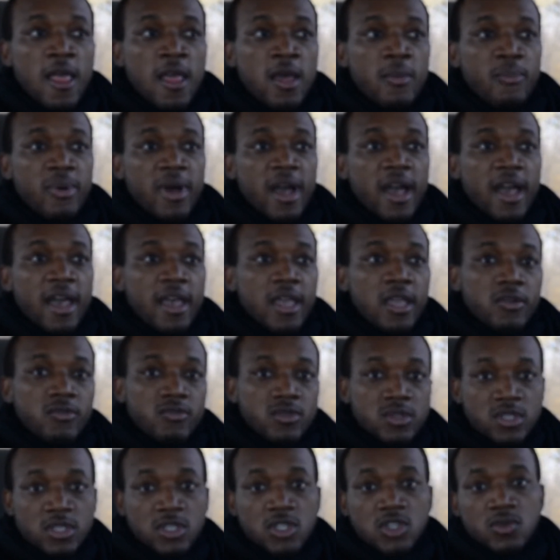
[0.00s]
by
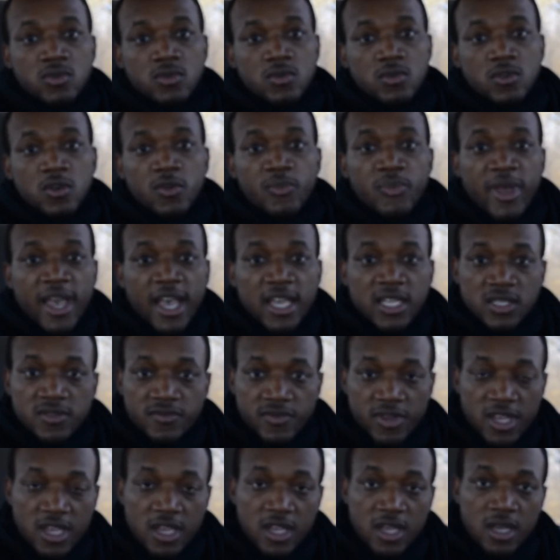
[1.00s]
residual or
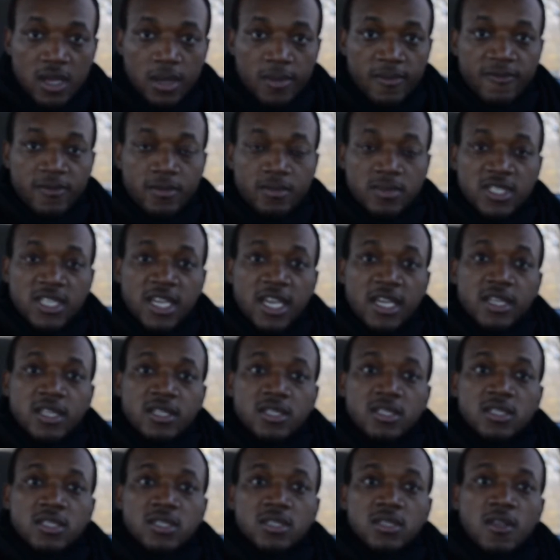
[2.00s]
passive income from
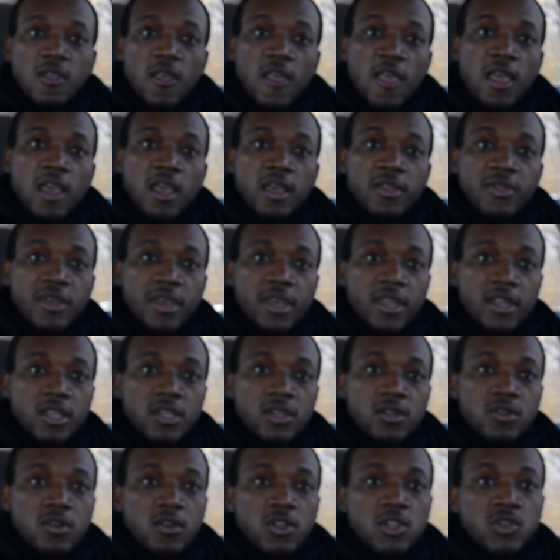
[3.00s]
tenants, then
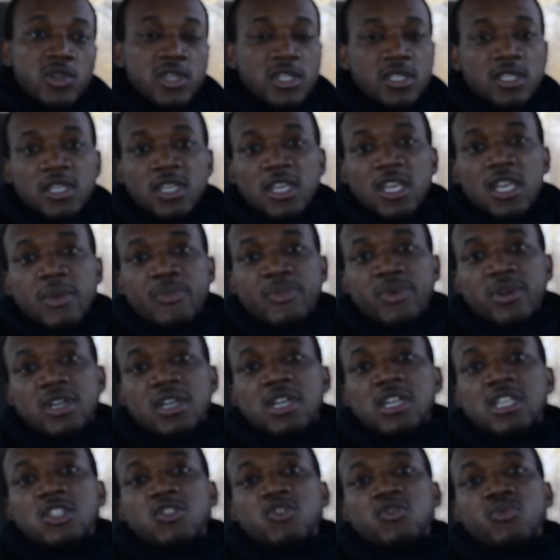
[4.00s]
you get to keep
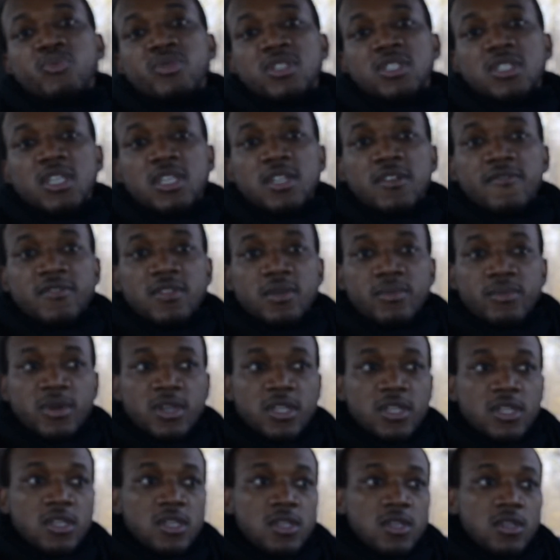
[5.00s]
100% of the
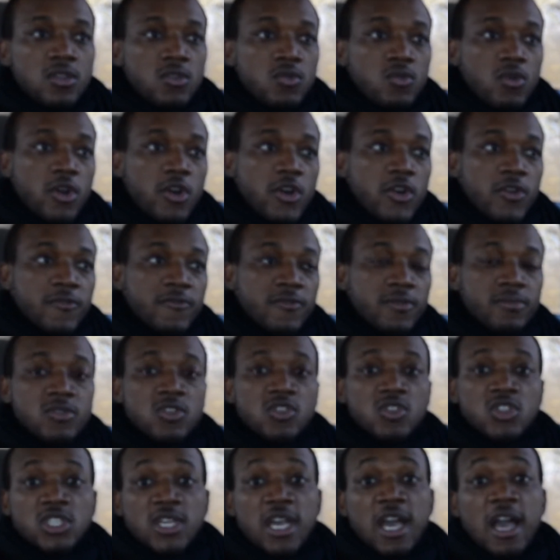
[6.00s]
money you earn from
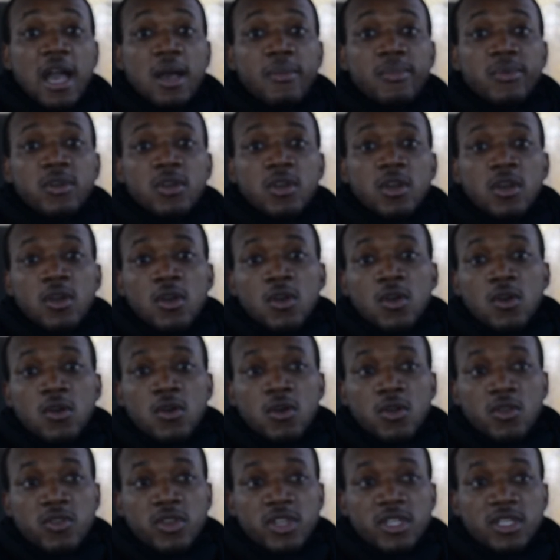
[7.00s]
your job,
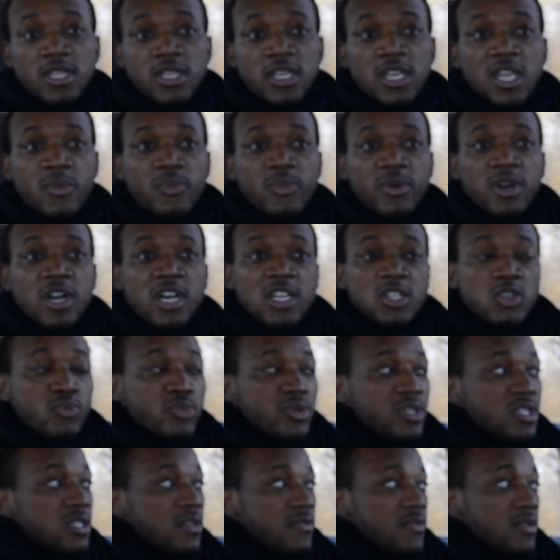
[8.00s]
or you get to keep
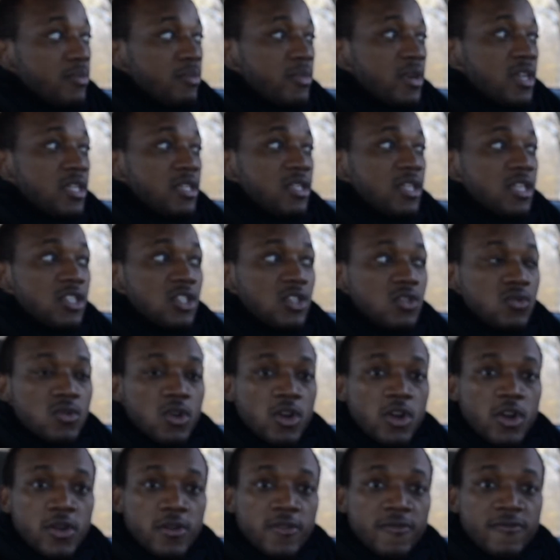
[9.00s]
100% of the money that you
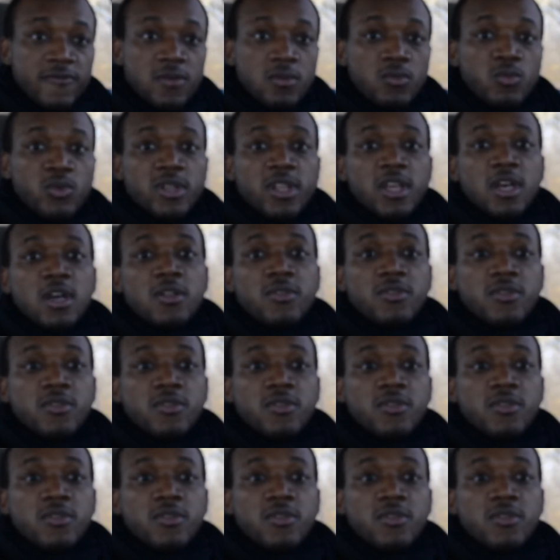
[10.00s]
earn from what